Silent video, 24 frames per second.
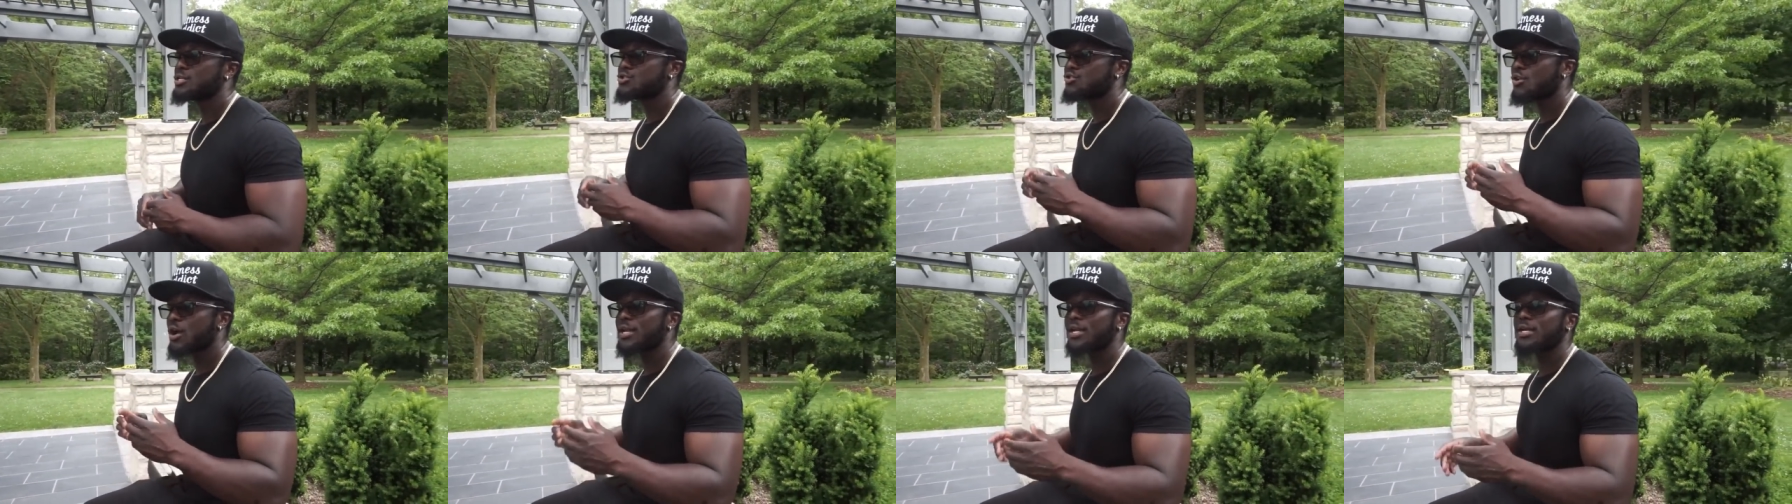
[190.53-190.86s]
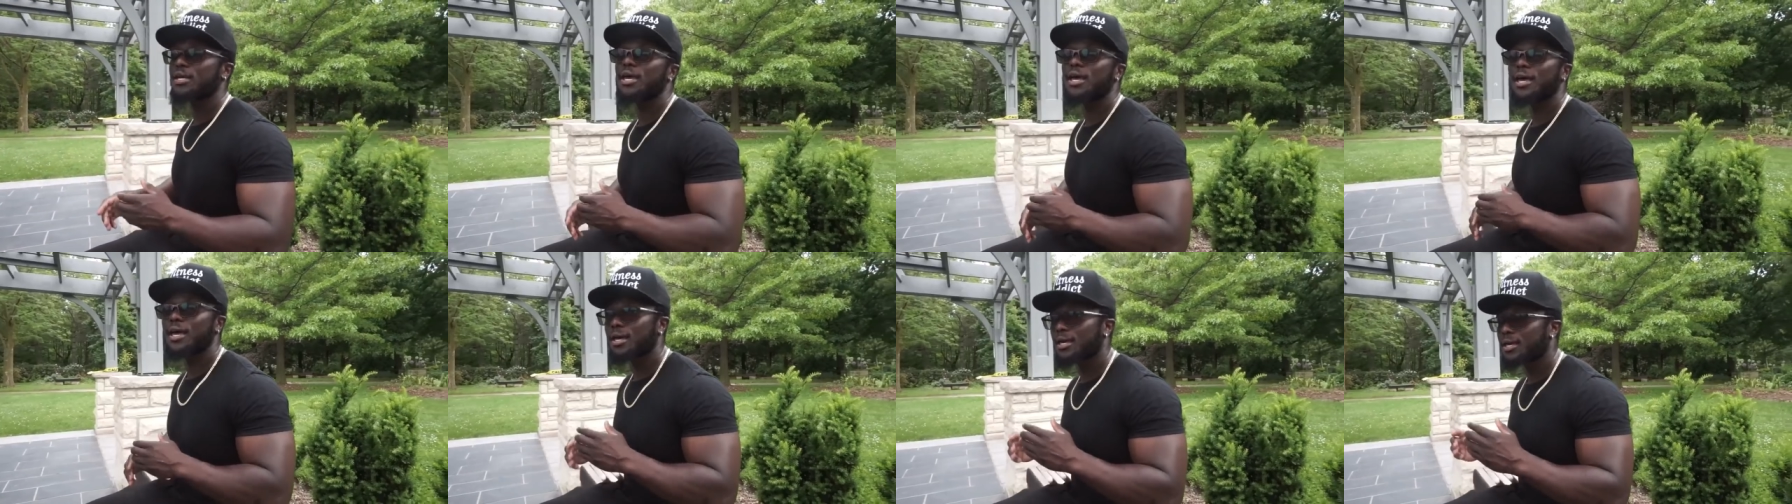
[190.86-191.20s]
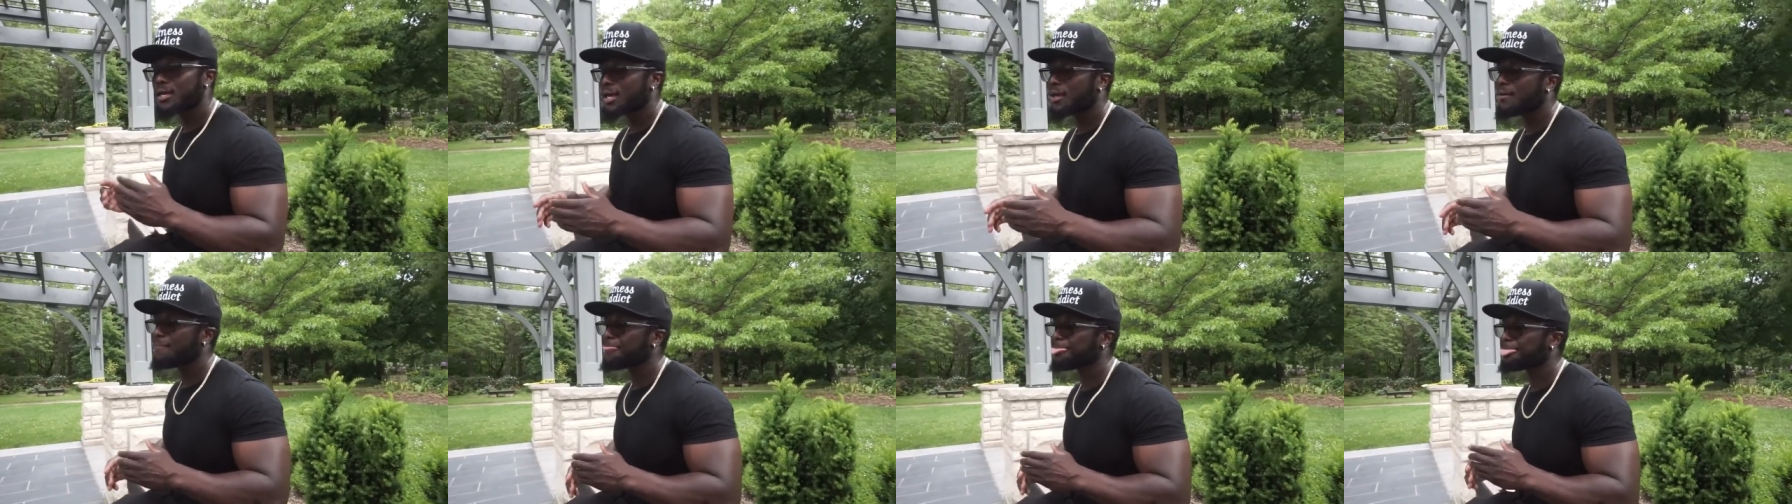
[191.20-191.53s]
Try to
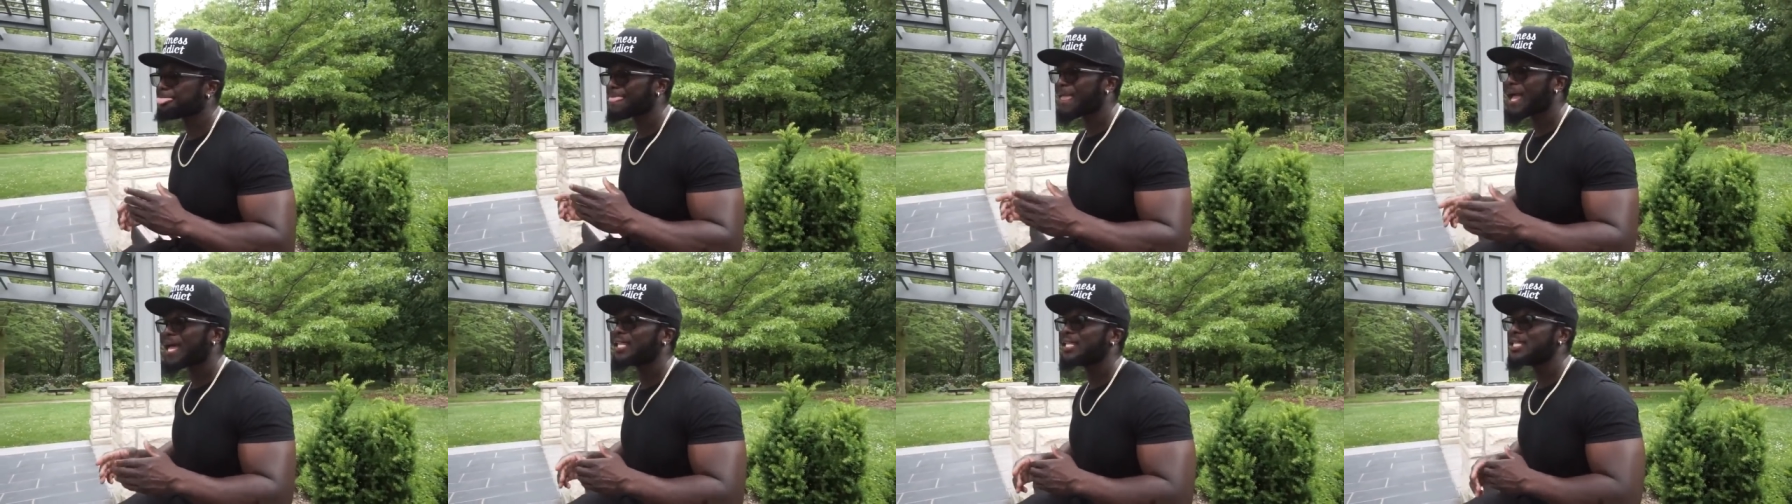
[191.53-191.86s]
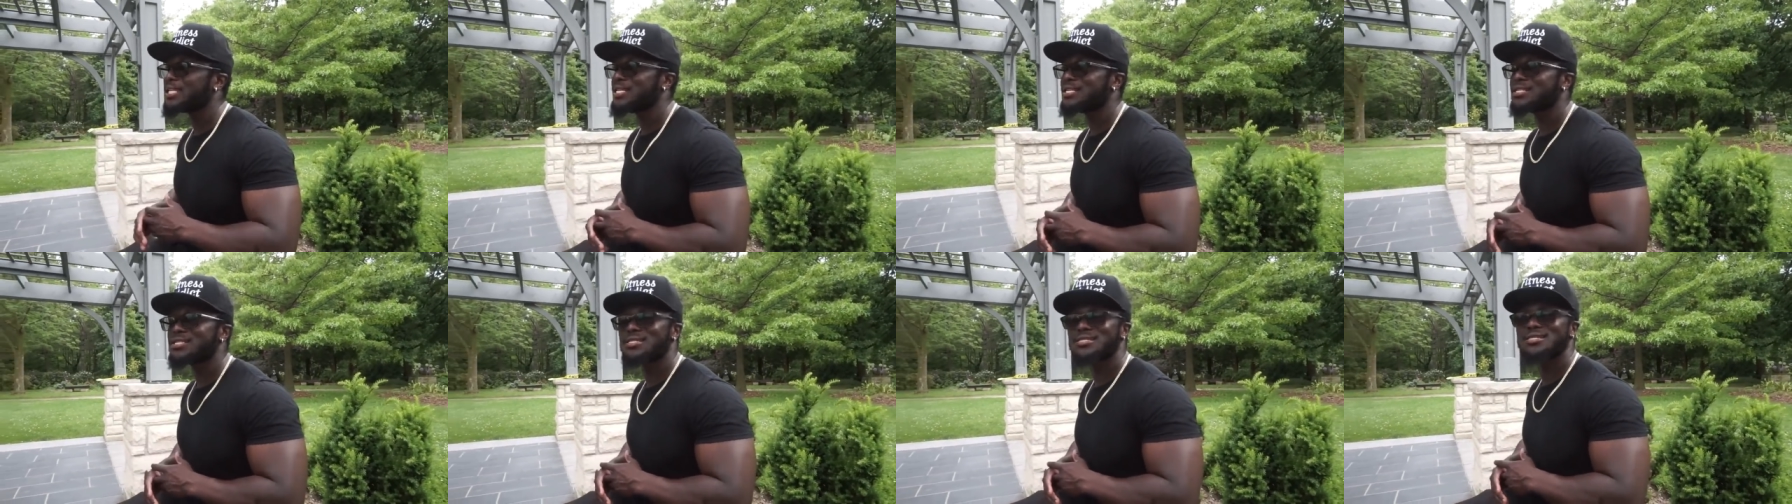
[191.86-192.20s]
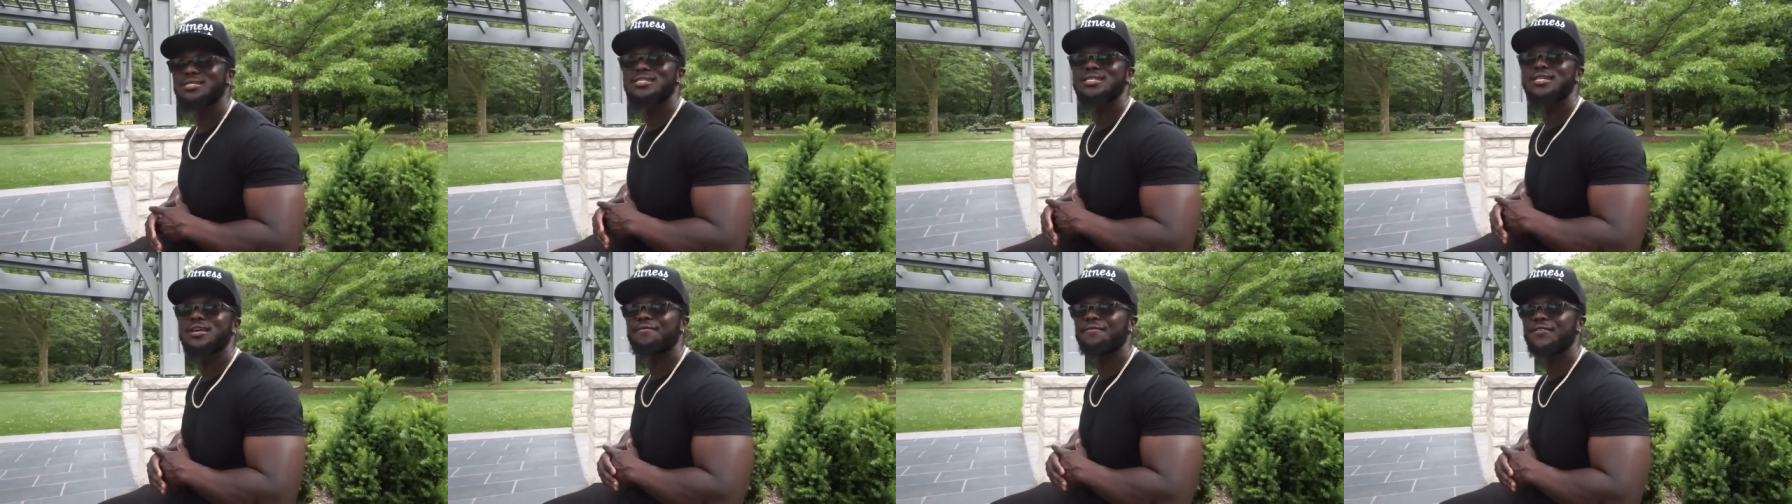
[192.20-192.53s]
get at
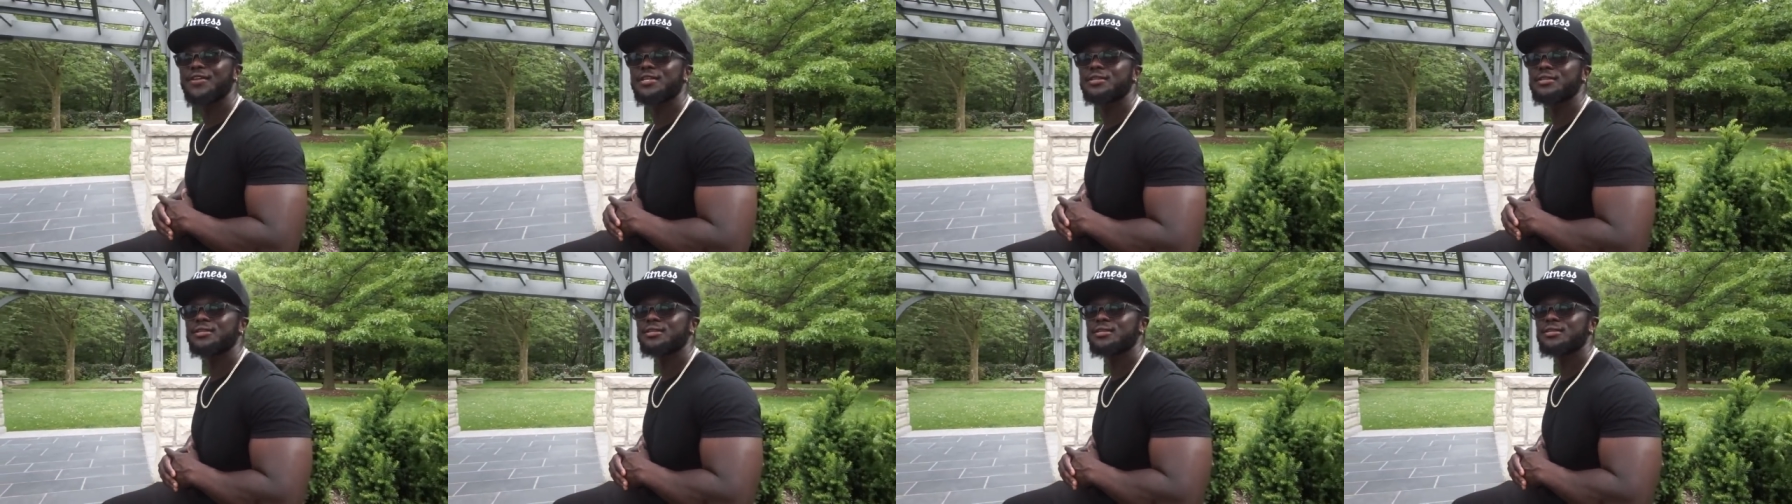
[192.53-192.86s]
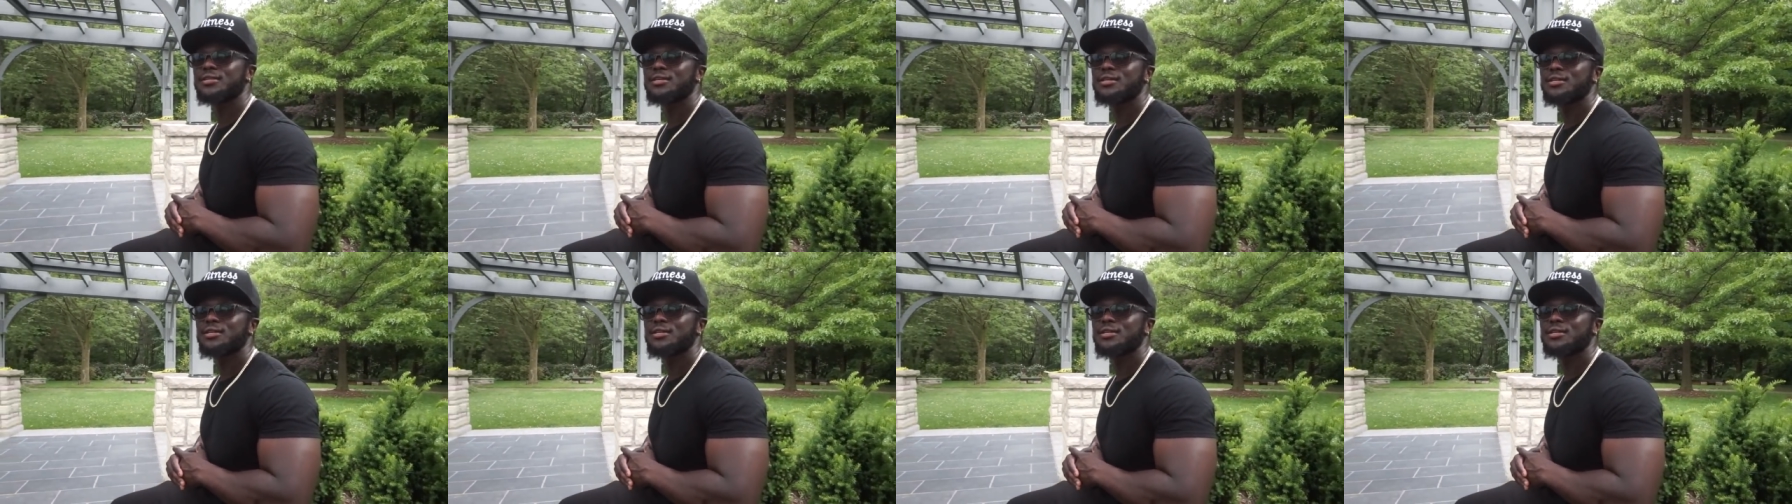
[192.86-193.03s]
least 7